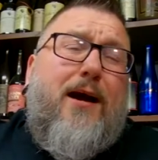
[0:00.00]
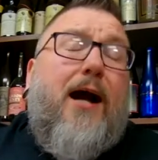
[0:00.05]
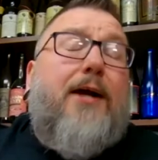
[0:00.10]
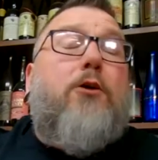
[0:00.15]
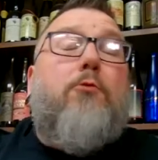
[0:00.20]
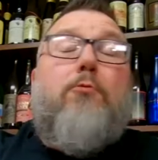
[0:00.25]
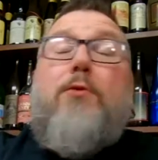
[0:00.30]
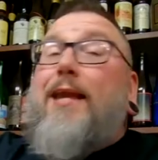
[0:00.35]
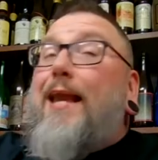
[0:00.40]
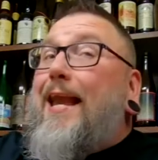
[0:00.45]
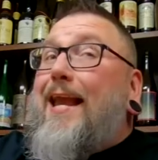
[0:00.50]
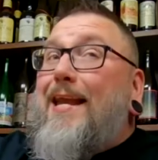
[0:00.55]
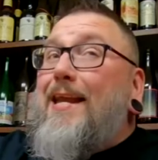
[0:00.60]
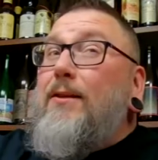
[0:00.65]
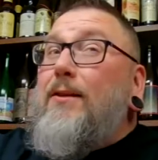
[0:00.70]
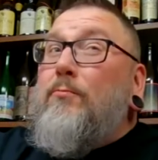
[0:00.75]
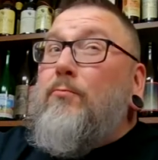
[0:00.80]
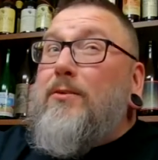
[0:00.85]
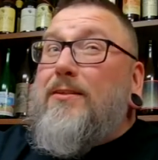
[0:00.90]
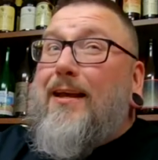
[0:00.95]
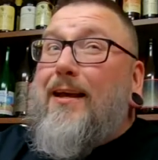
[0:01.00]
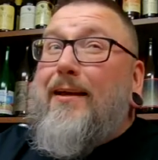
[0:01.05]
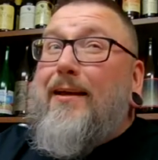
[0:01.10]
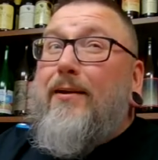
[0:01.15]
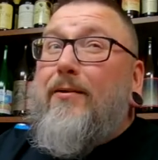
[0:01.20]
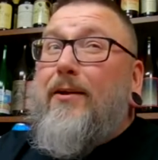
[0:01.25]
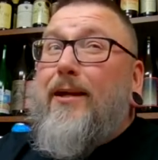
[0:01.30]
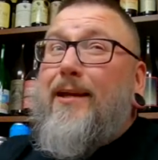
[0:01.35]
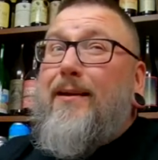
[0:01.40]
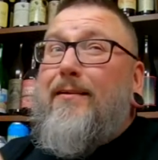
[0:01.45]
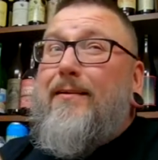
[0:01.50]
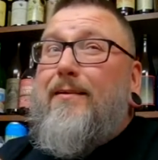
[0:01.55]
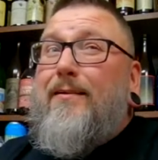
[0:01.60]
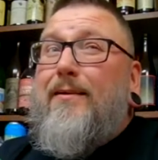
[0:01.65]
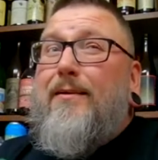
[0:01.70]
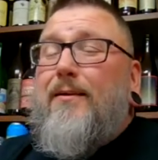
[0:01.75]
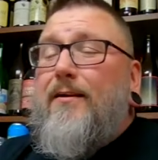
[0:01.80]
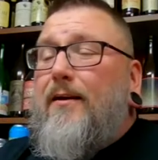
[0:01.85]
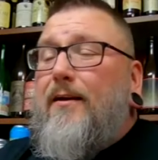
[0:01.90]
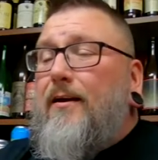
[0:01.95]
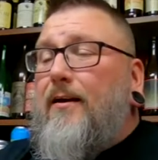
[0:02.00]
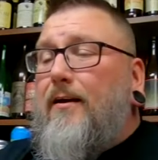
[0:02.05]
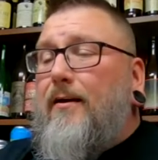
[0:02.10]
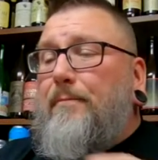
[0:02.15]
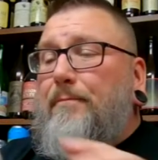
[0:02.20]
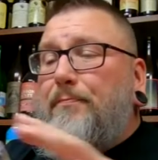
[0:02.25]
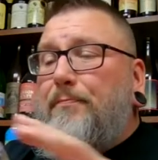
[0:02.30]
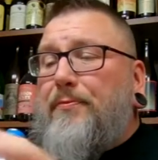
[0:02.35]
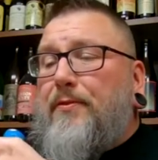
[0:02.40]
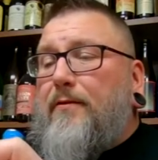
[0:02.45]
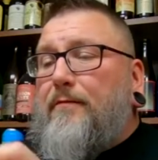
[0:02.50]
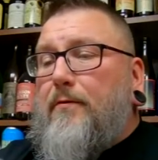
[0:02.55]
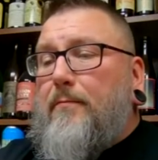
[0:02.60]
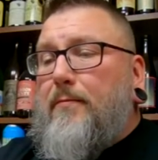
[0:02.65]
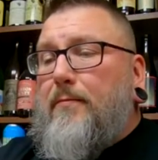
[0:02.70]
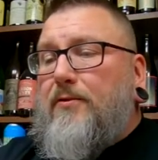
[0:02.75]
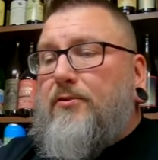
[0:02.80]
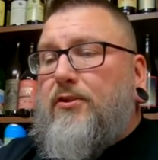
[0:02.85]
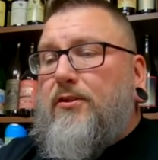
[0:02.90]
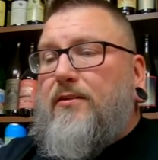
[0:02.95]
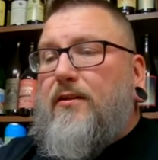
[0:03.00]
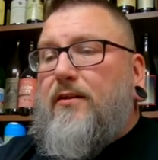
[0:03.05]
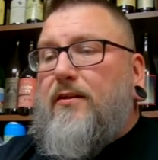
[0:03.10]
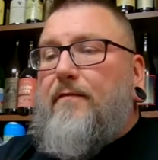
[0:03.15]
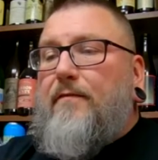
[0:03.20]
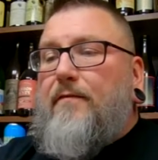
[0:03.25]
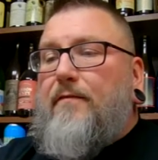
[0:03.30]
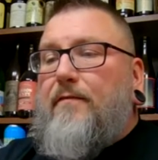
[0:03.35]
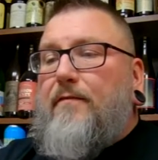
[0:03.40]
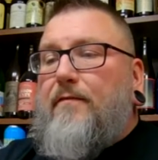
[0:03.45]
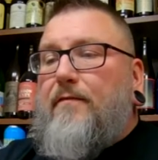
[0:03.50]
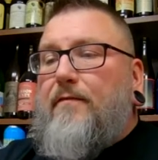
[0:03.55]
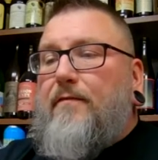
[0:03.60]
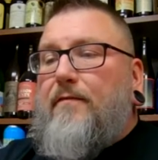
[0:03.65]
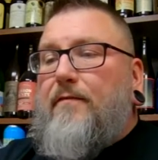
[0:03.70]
I know Kane was hiring for a bunch of stuff, so